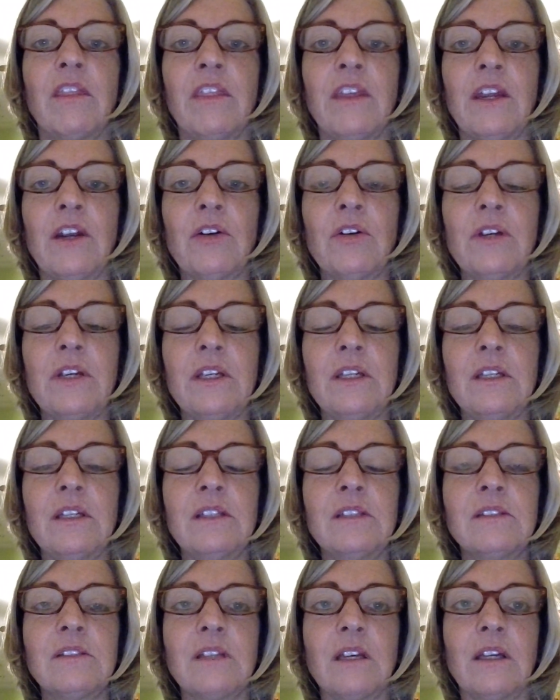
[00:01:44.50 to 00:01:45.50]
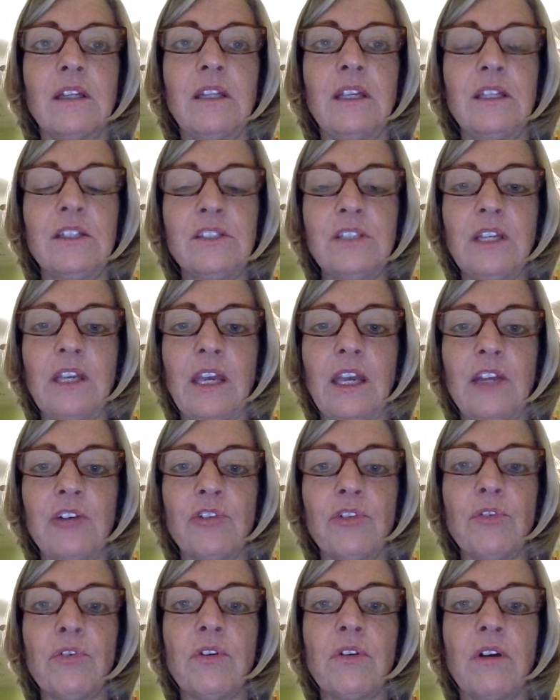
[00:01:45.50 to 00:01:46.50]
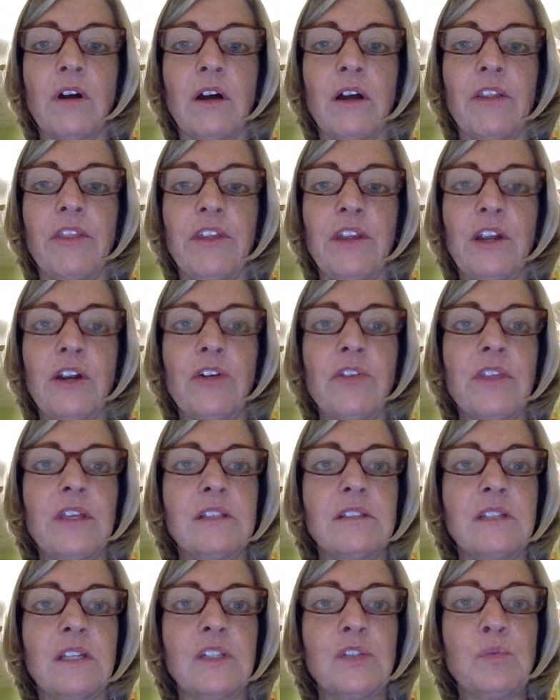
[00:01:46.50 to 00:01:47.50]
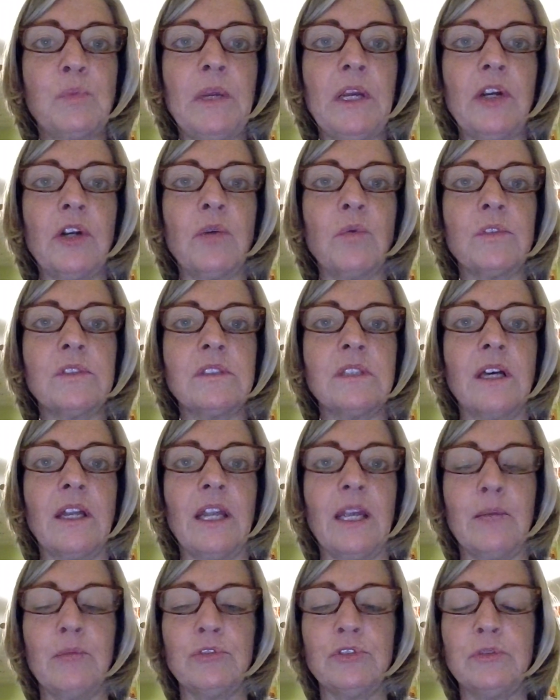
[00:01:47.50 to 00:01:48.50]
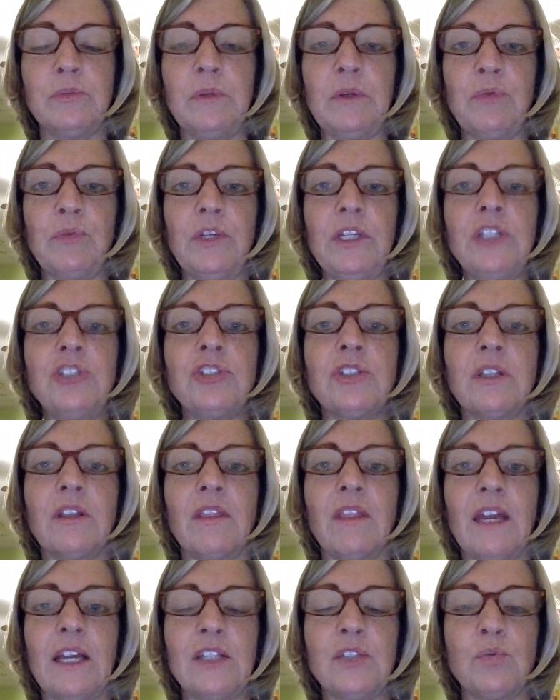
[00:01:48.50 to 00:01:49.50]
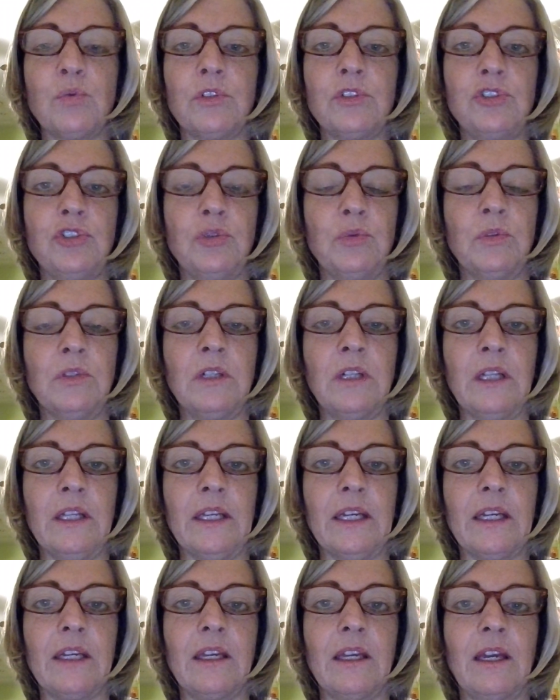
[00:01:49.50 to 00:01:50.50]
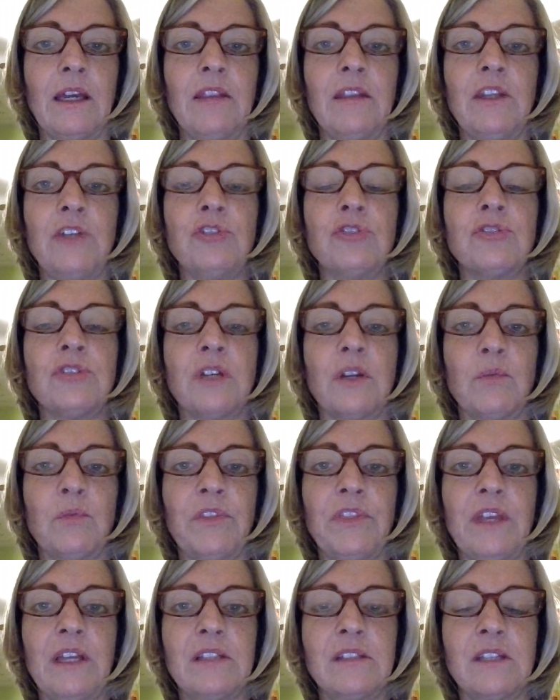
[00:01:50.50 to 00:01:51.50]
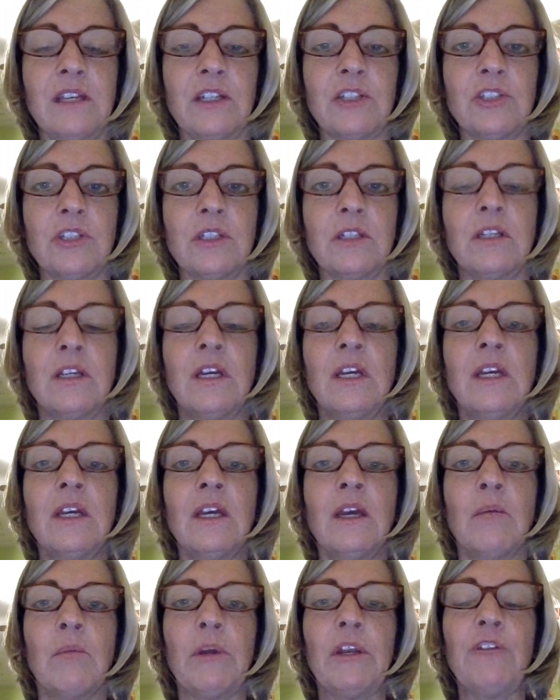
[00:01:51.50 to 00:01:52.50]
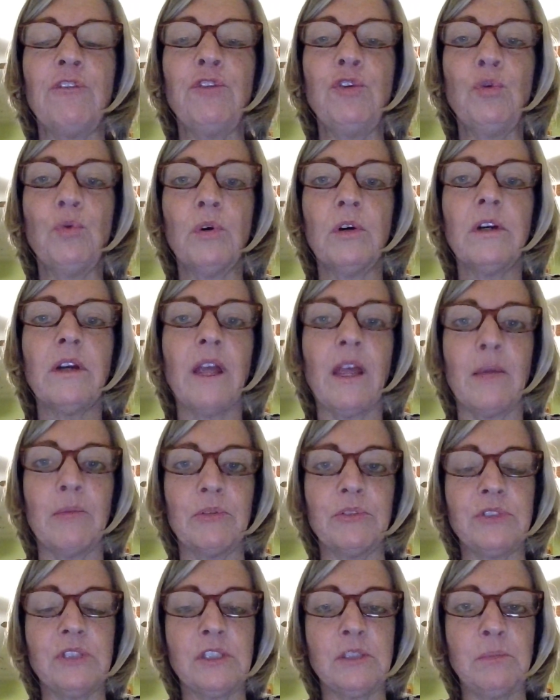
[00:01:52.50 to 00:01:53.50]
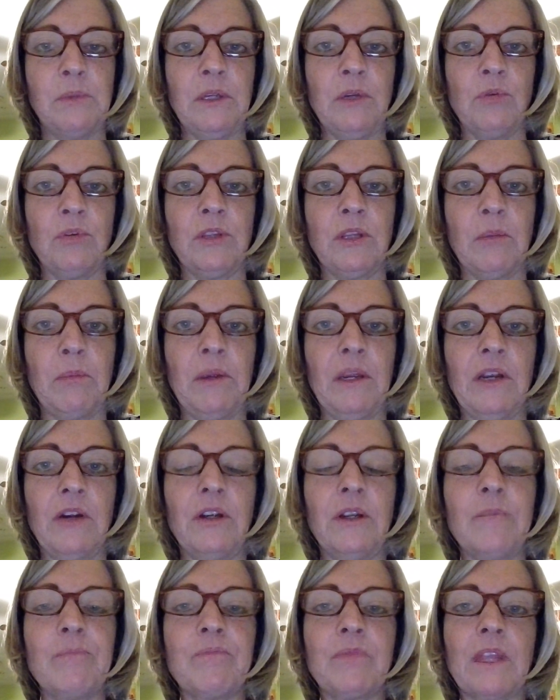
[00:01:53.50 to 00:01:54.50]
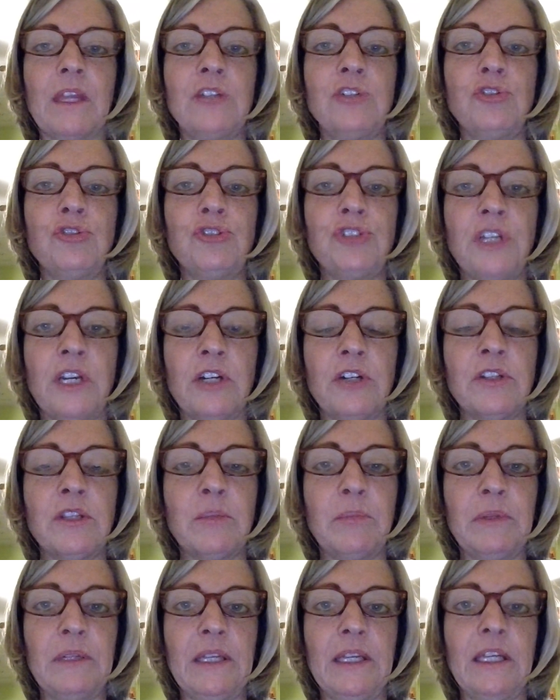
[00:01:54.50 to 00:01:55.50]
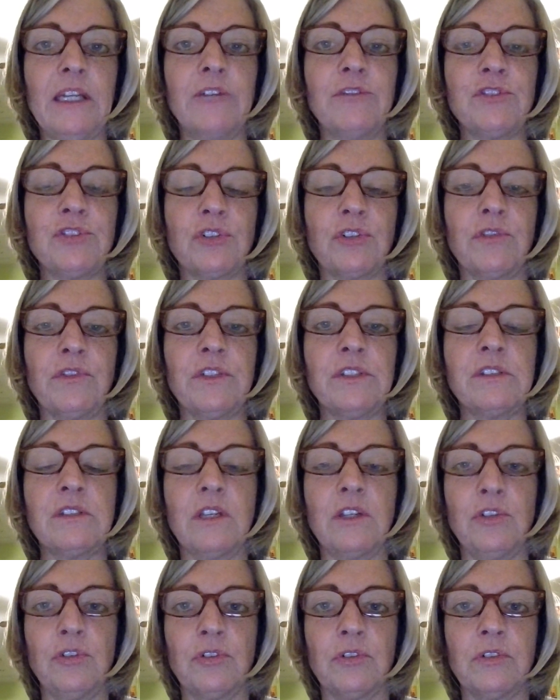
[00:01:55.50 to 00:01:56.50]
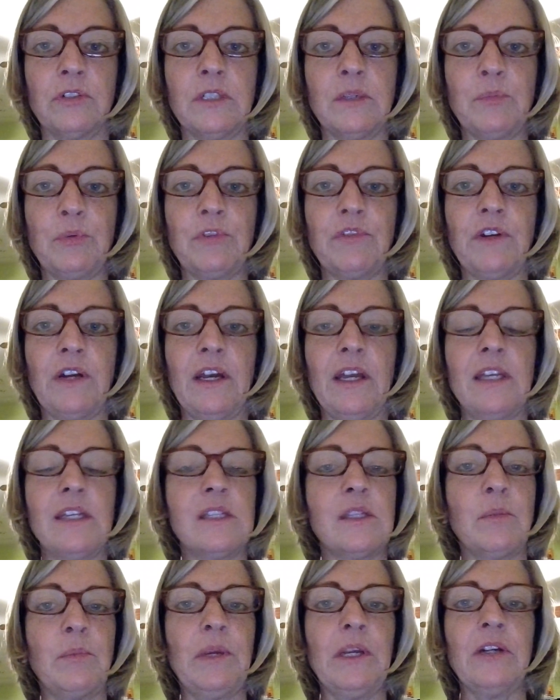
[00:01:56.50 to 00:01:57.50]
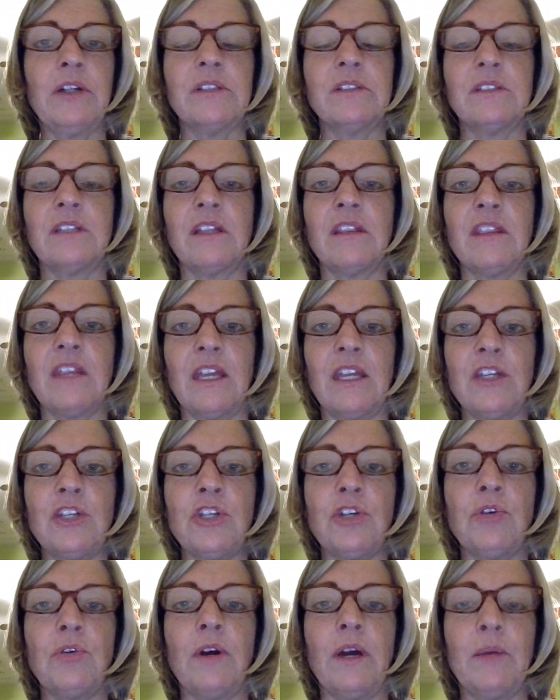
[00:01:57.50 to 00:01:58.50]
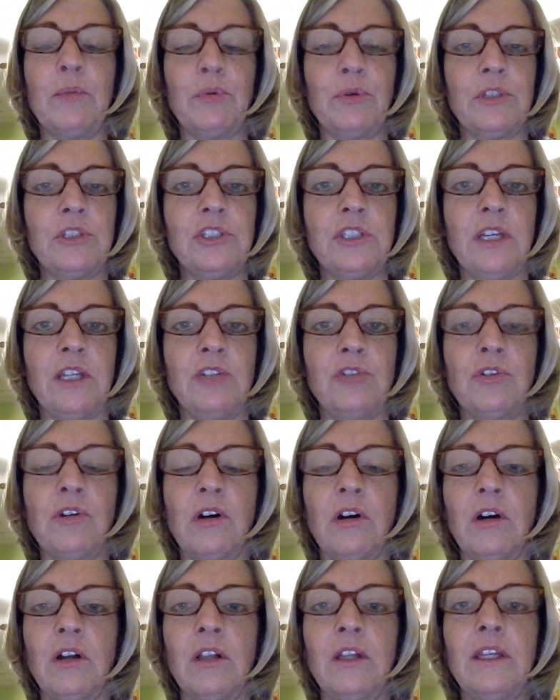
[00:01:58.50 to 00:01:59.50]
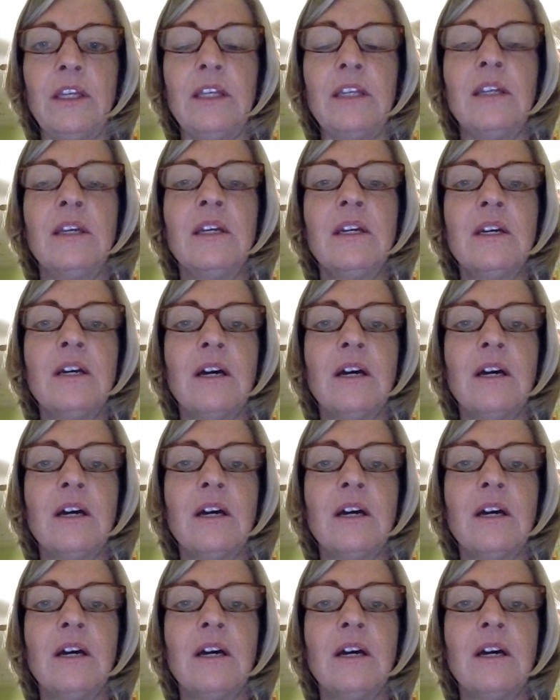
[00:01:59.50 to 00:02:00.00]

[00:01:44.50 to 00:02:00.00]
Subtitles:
there is an indicator there that says parent was not able to be reached, and that's what you will click, and then you're done with that section. But if you were able to speak with the parent and you shared the plan of service that you're going to provide, and the parent said, "Thank you, I appreciate you calling,